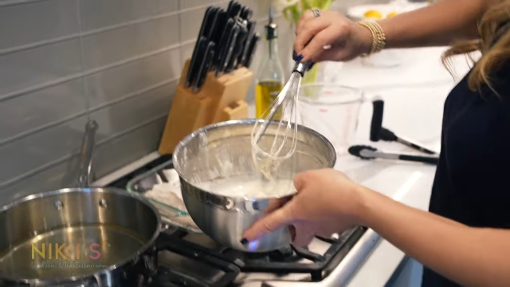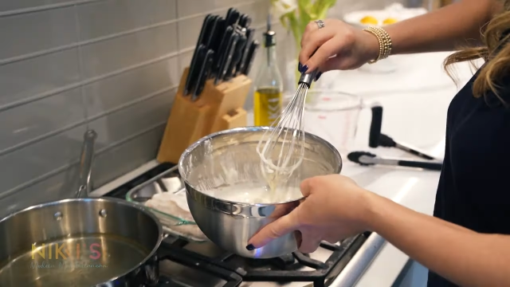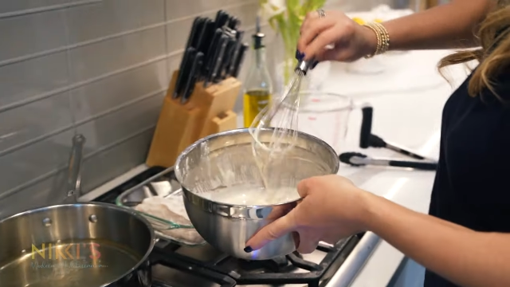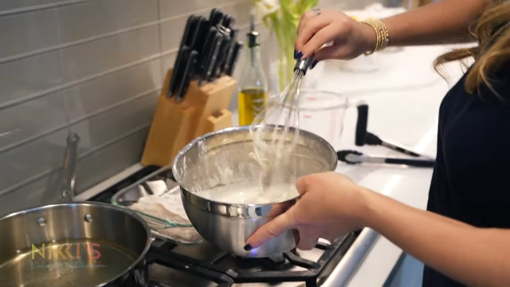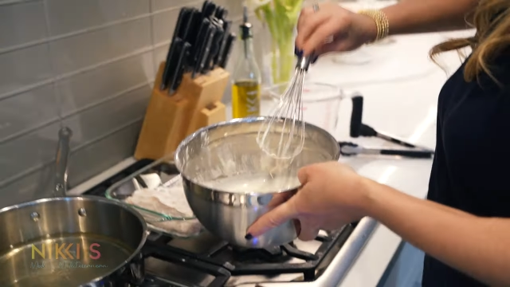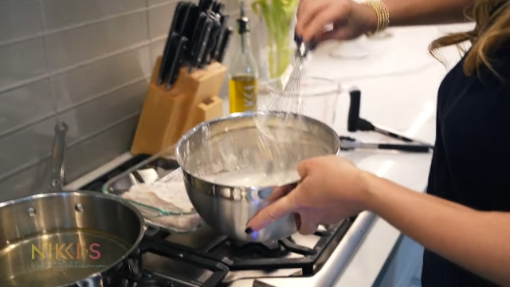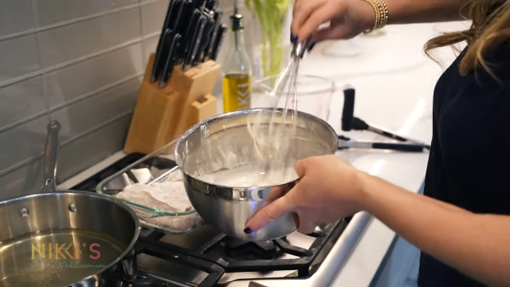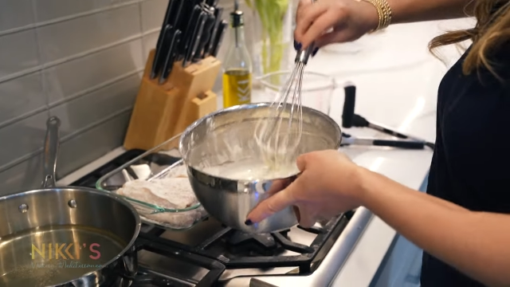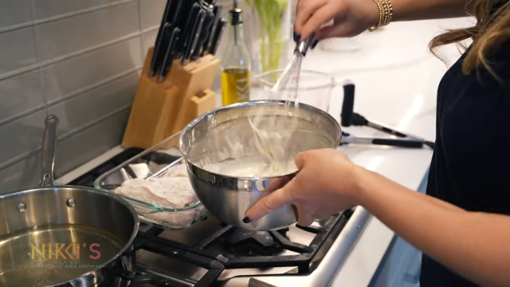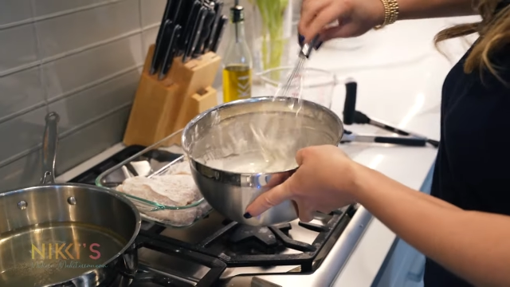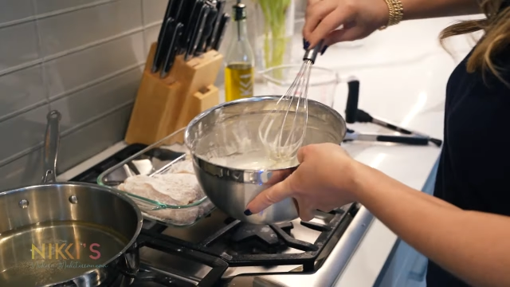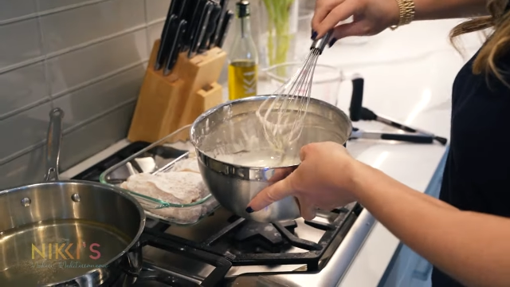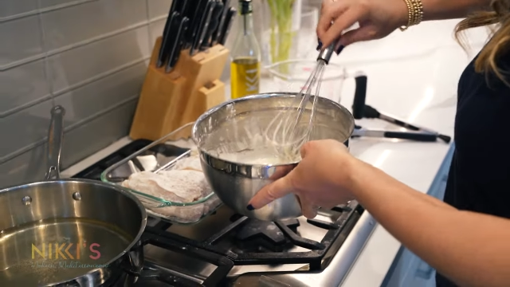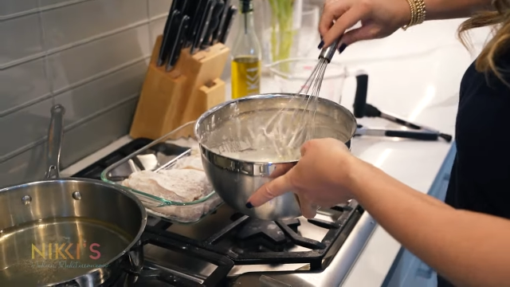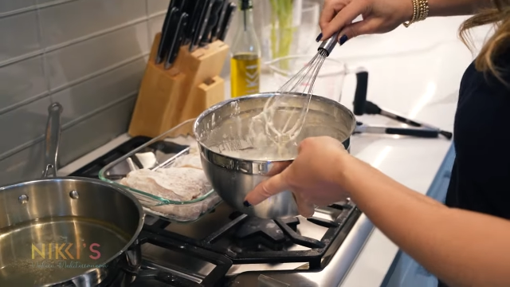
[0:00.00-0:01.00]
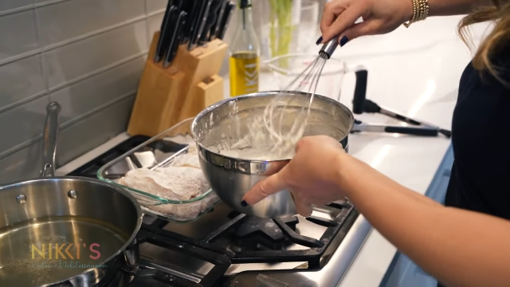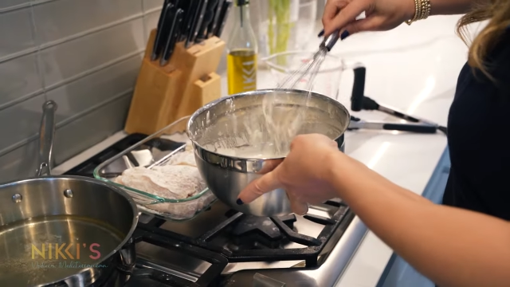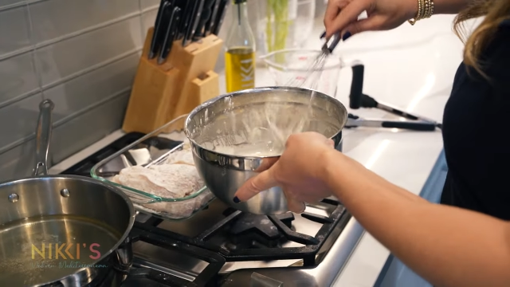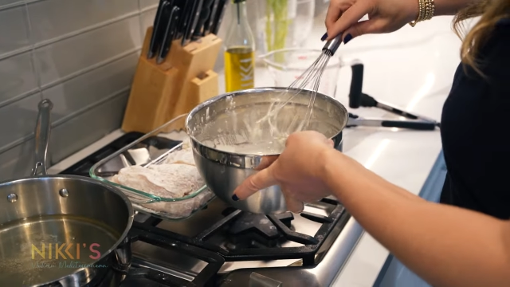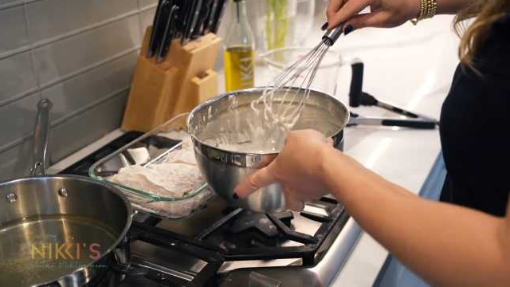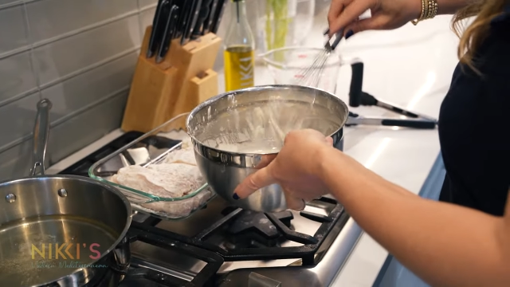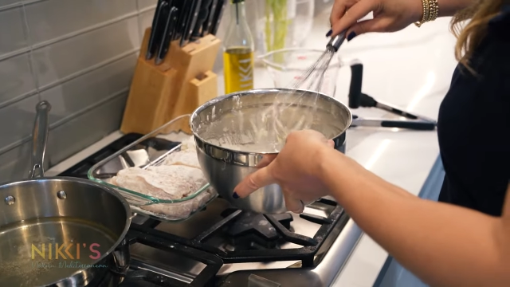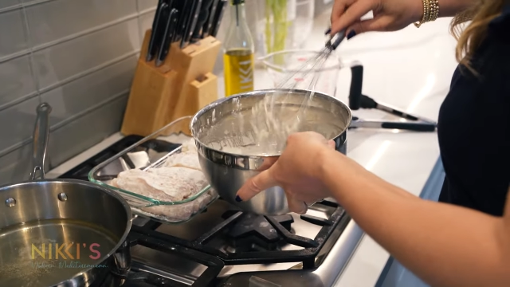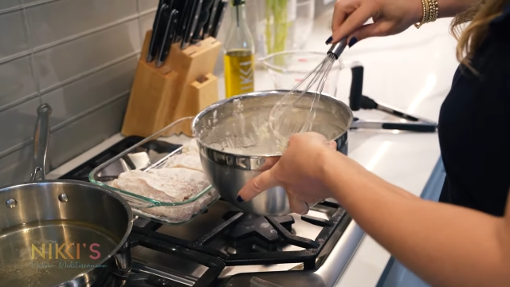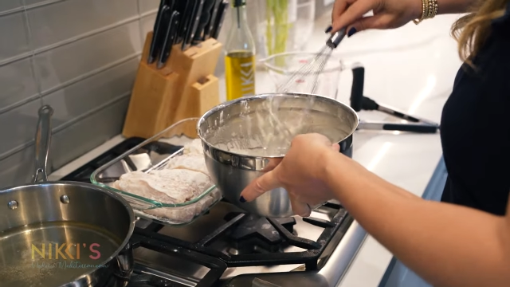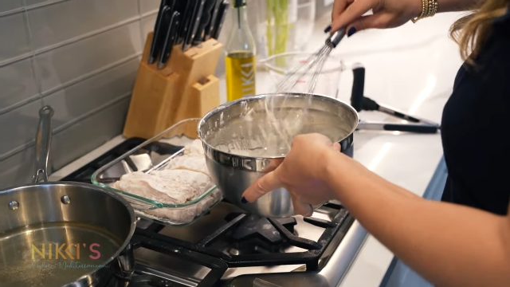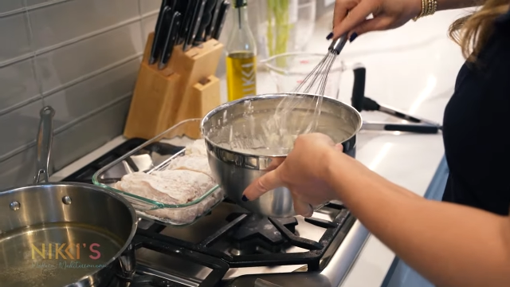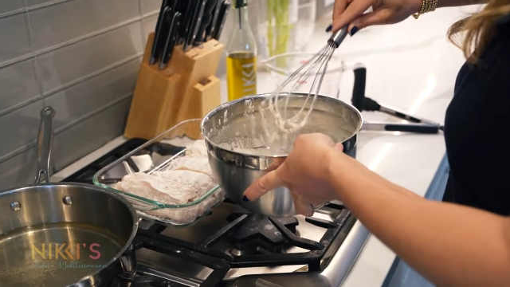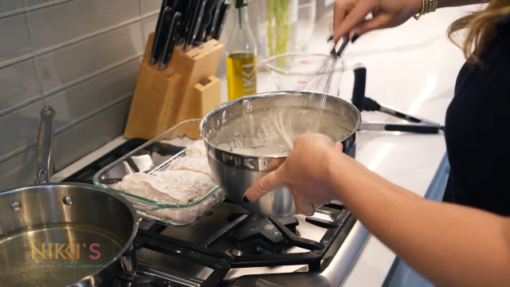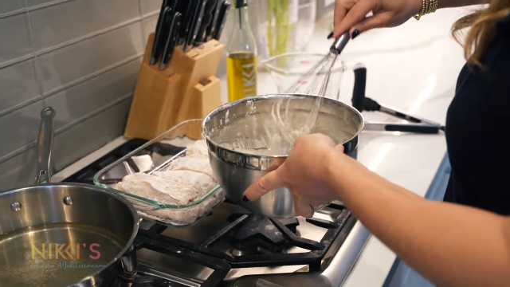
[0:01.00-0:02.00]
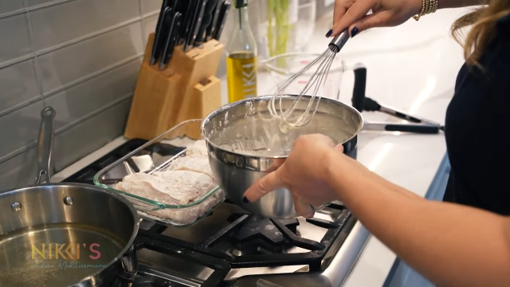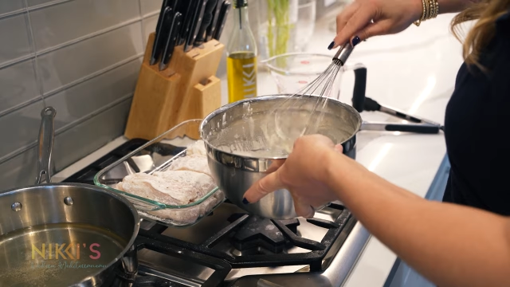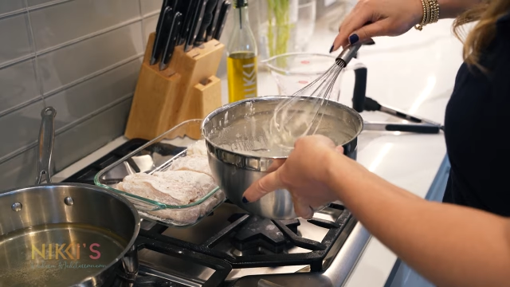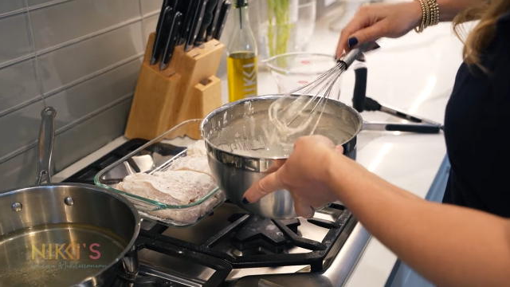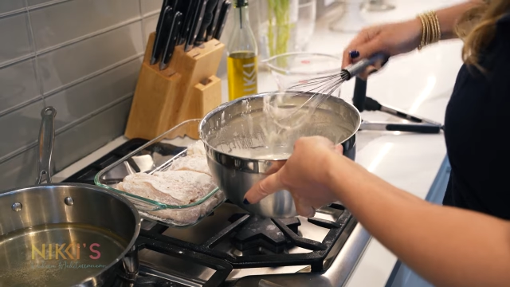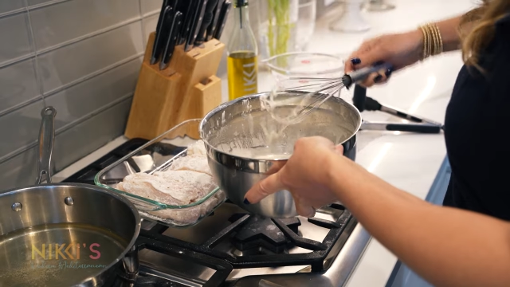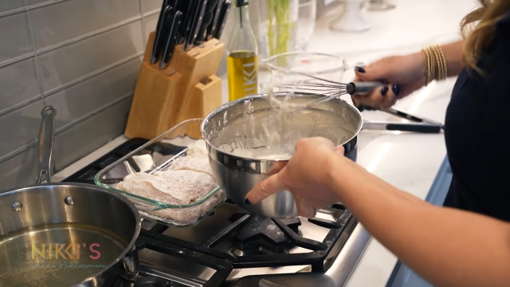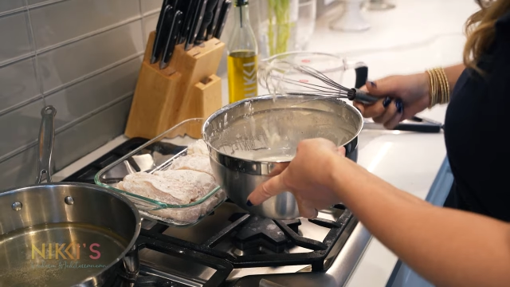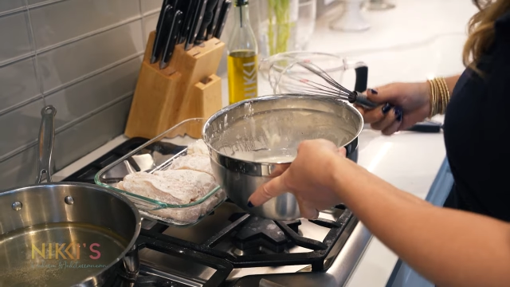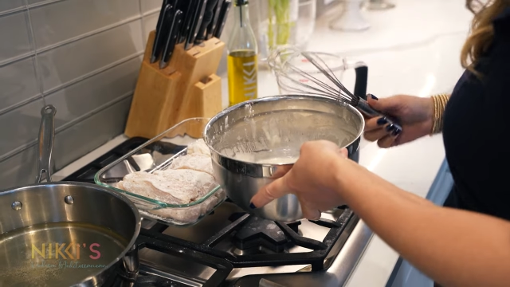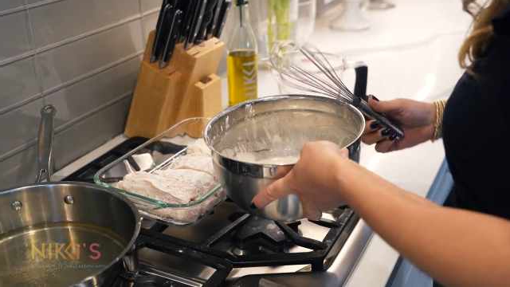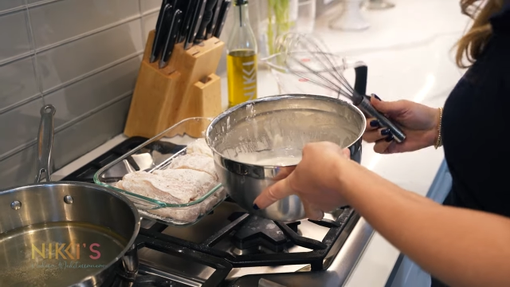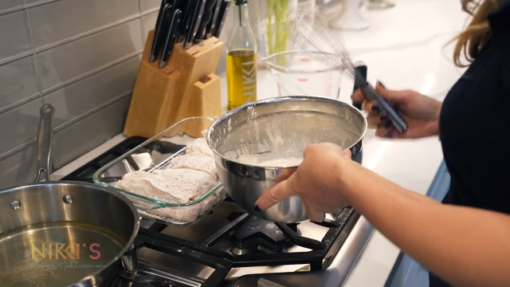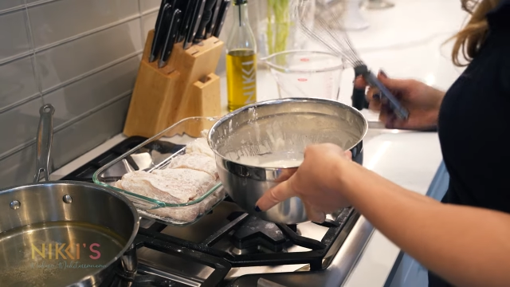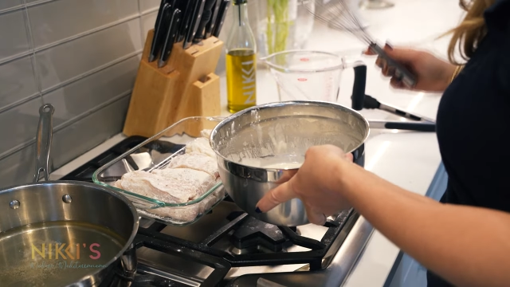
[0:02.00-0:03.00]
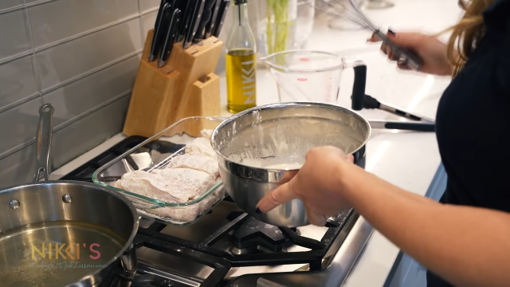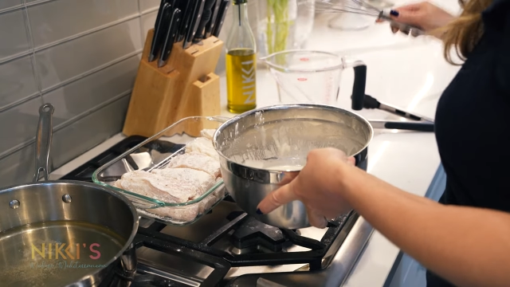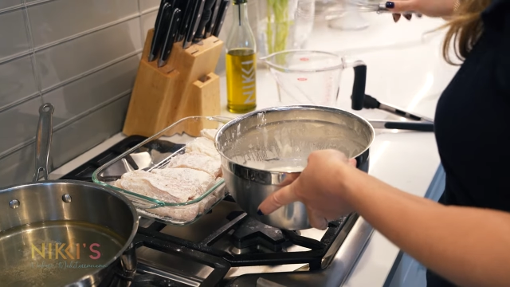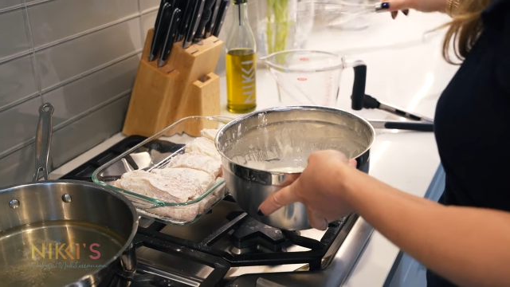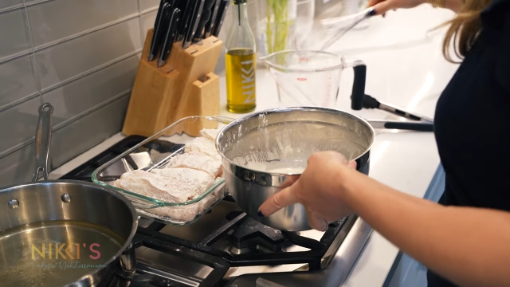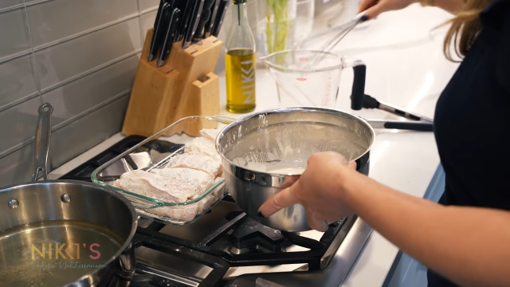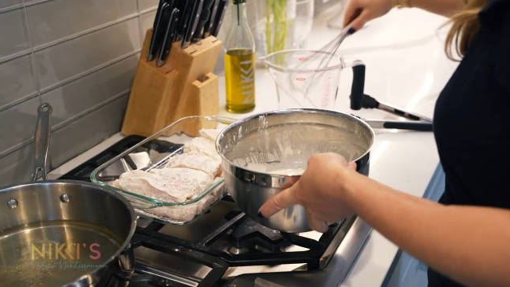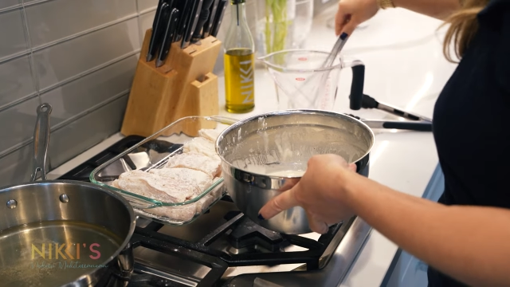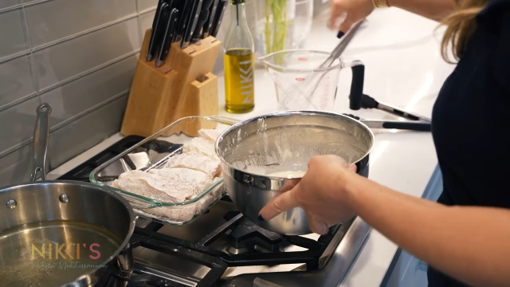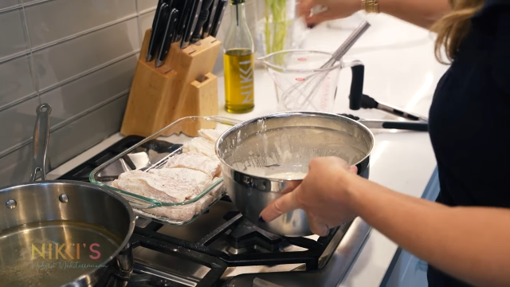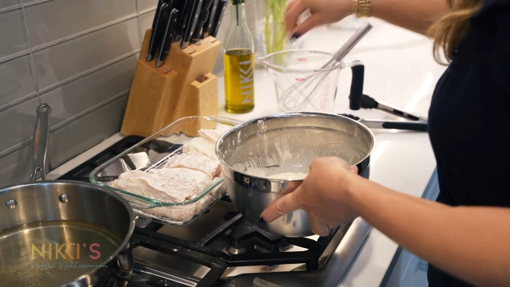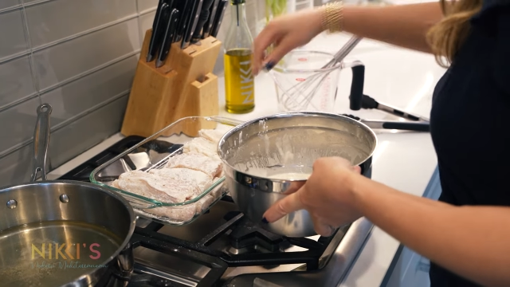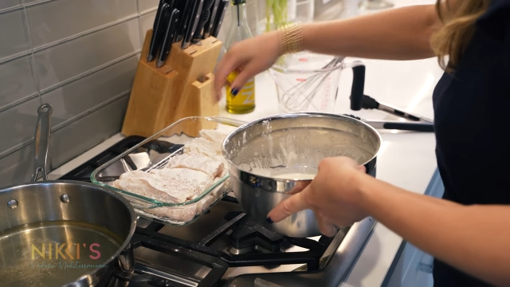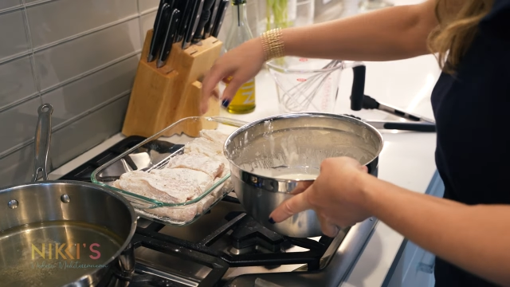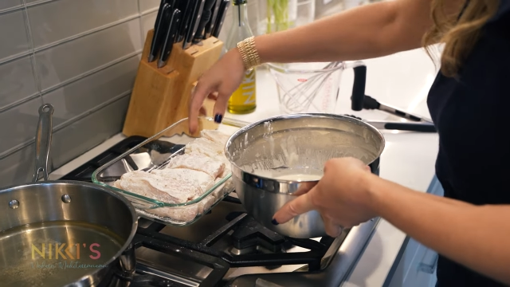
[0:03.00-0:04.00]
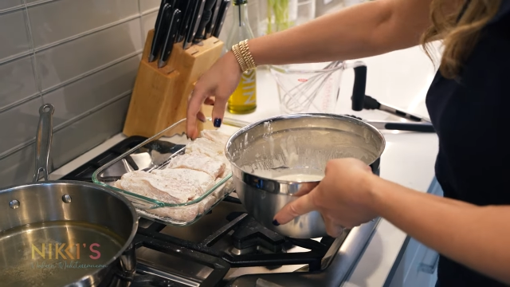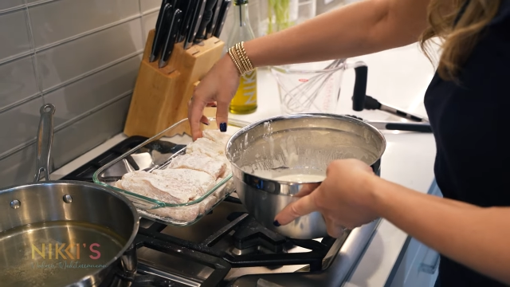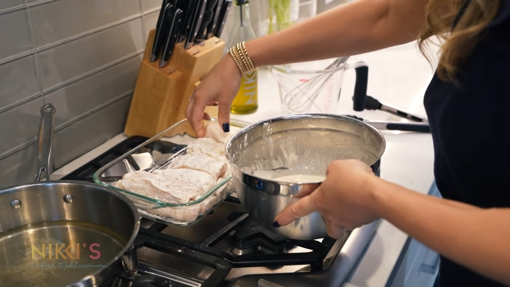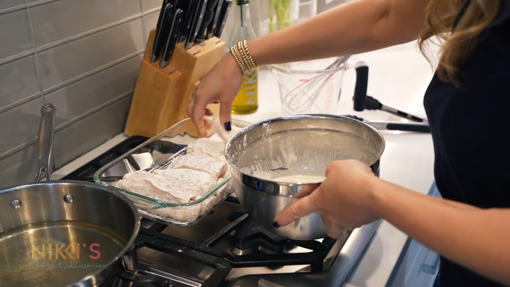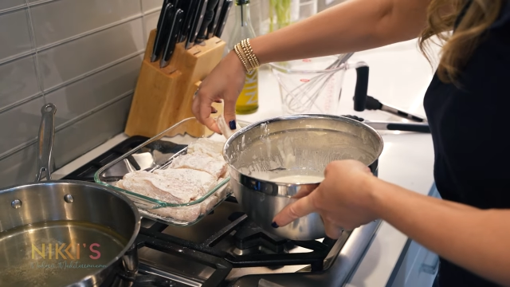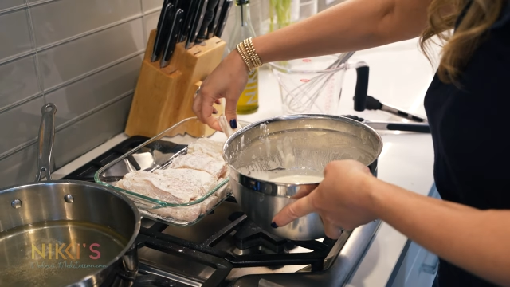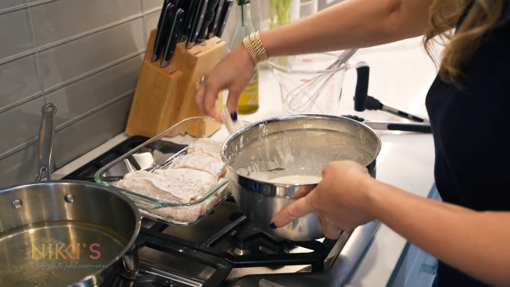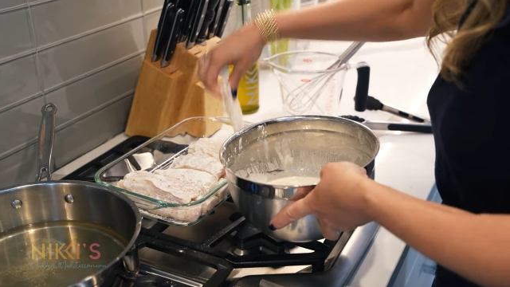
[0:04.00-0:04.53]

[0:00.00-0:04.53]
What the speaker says: [unreadable: no face in view]